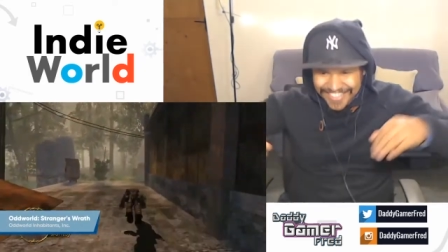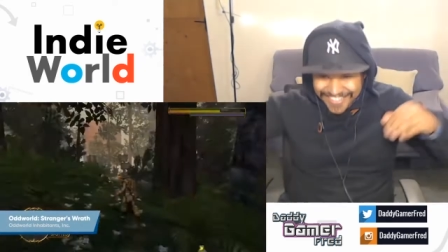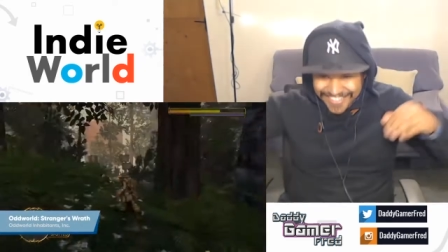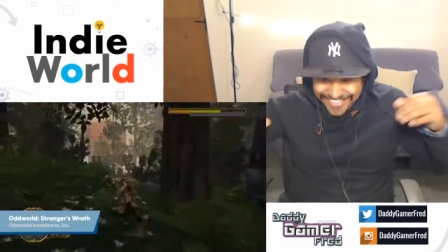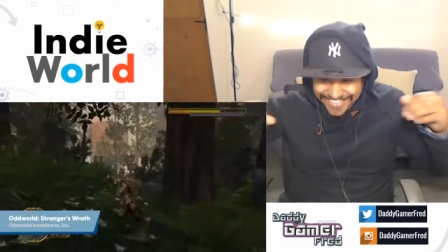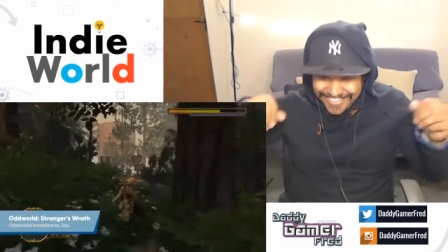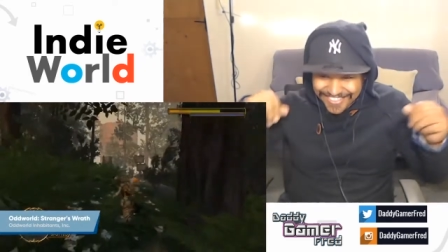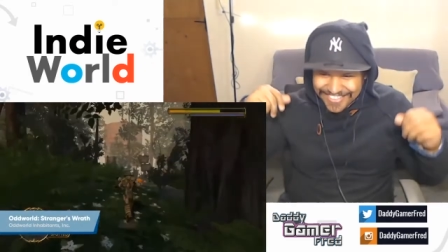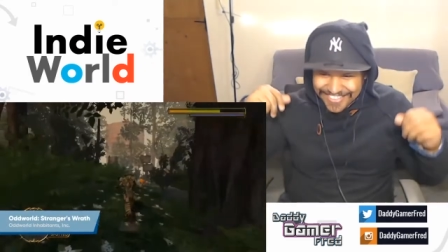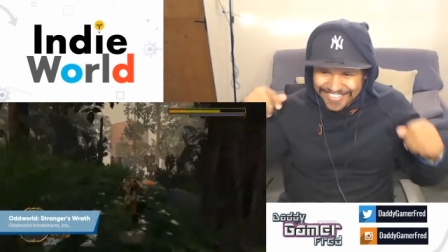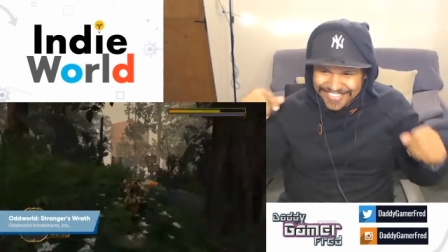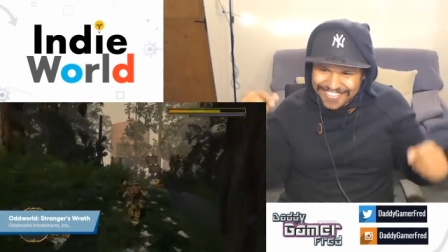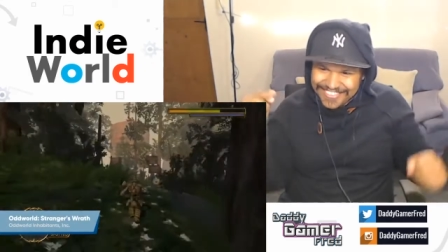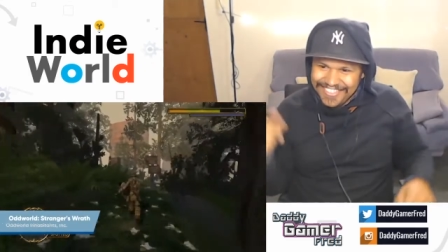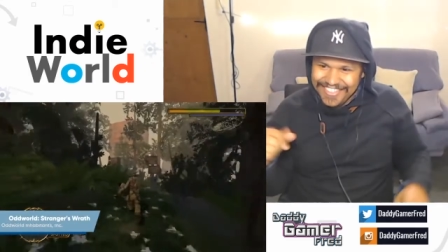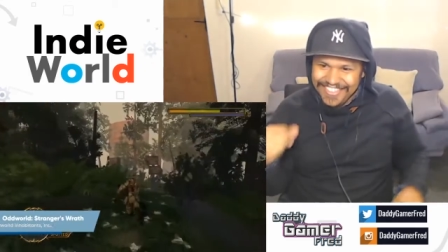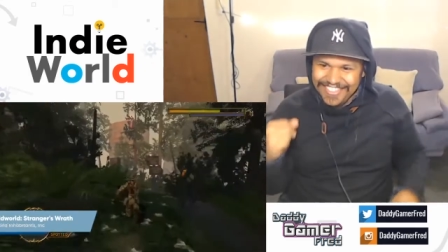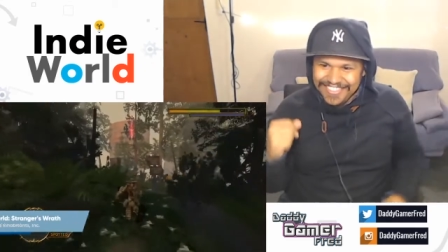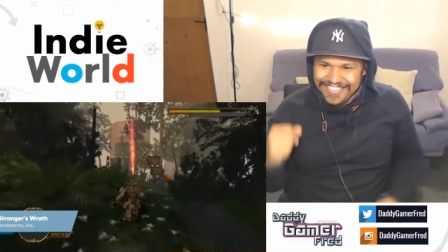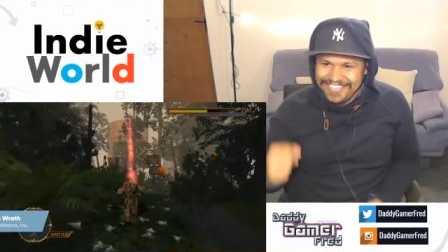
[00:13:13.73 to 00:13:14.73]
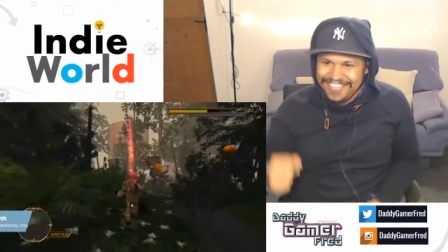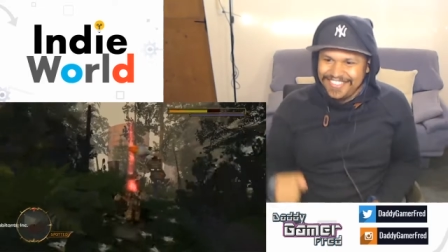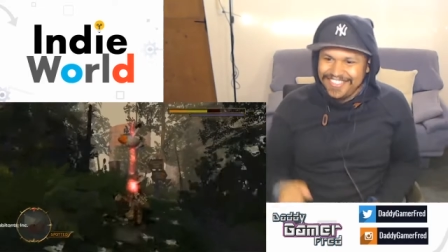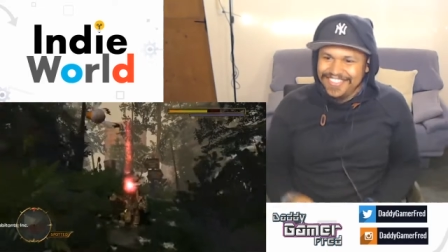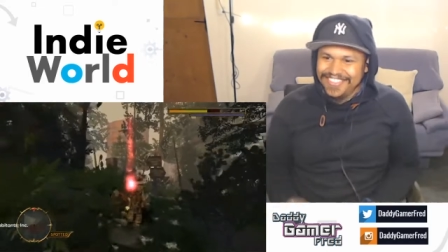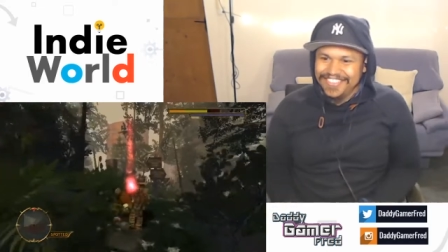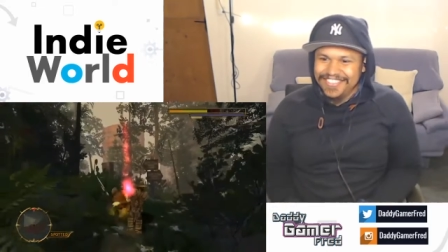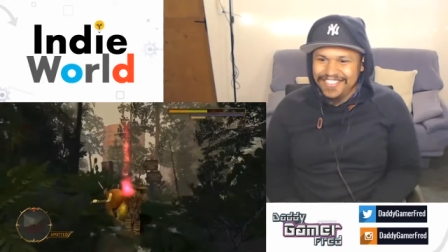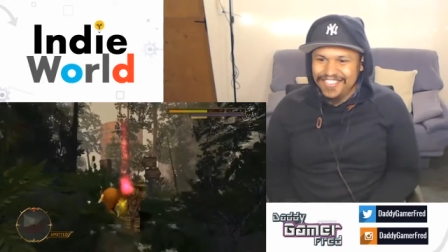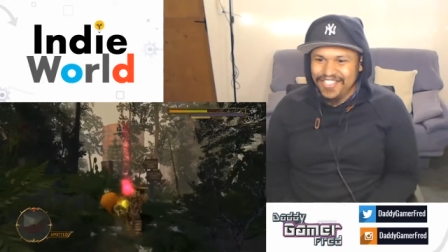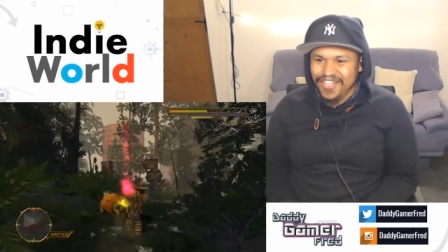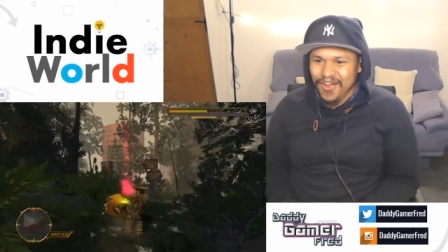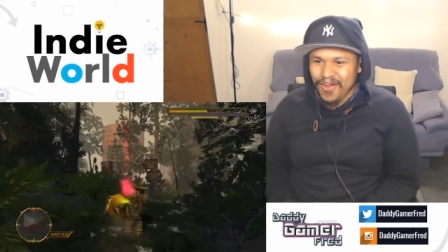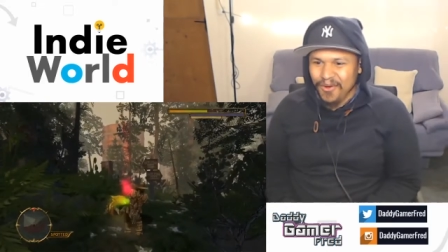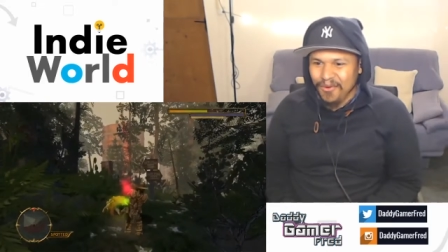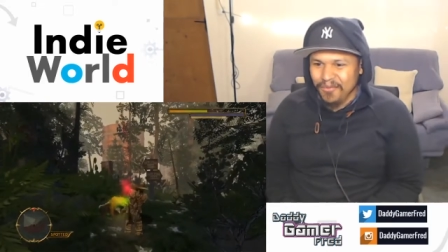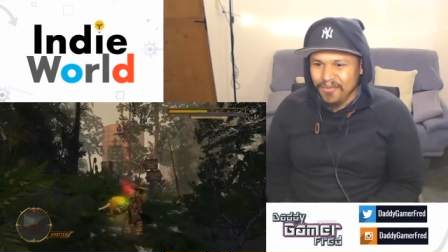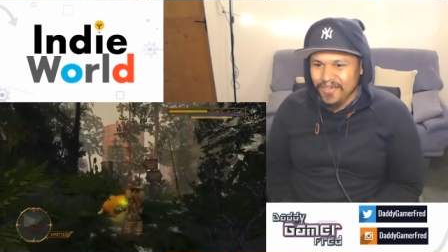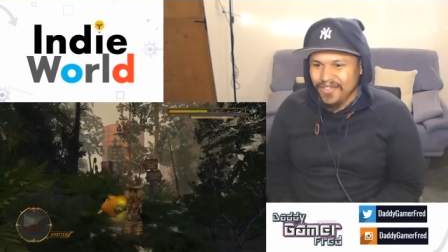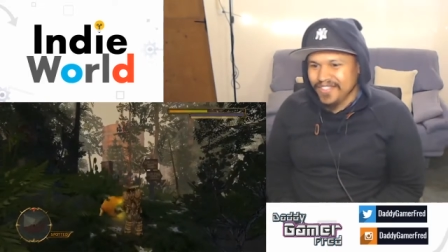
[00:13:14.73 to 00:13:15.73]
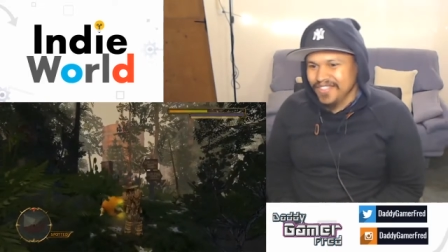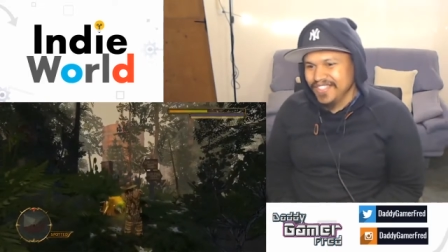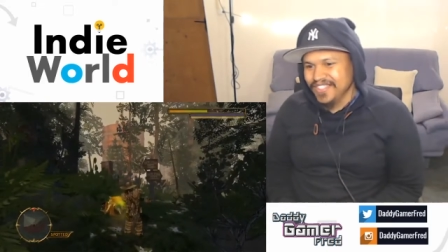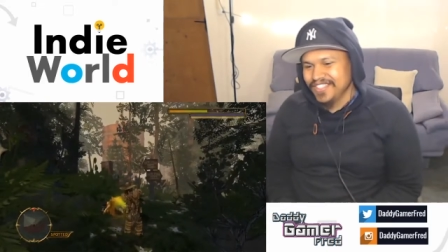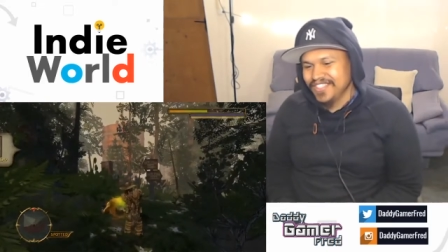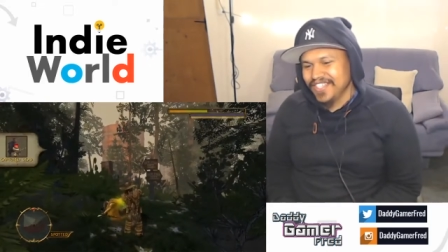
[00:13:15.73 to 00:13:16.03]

Because that's his This name. is dope.